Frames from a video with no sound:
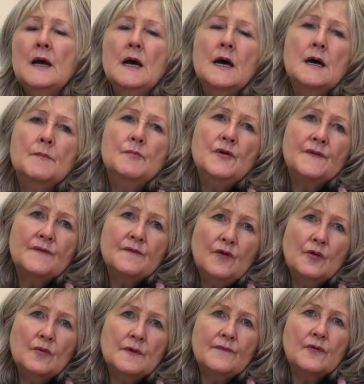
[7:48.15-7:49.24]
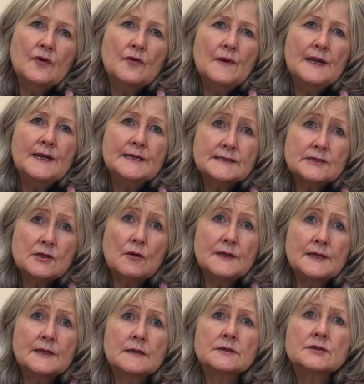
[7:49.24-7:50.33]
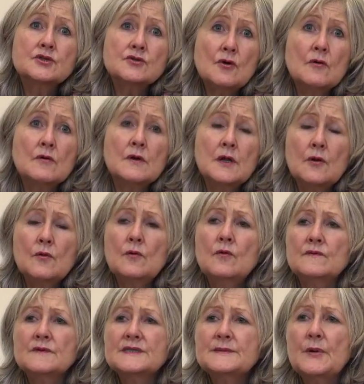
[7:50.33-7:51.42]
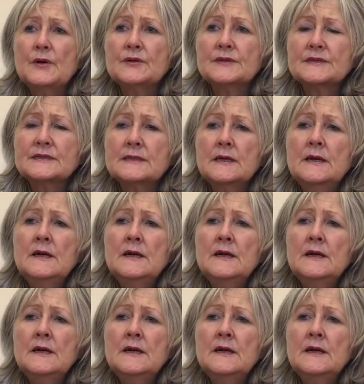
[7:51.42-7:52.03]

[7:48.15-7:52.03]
moving forward for a really solid, strong local response.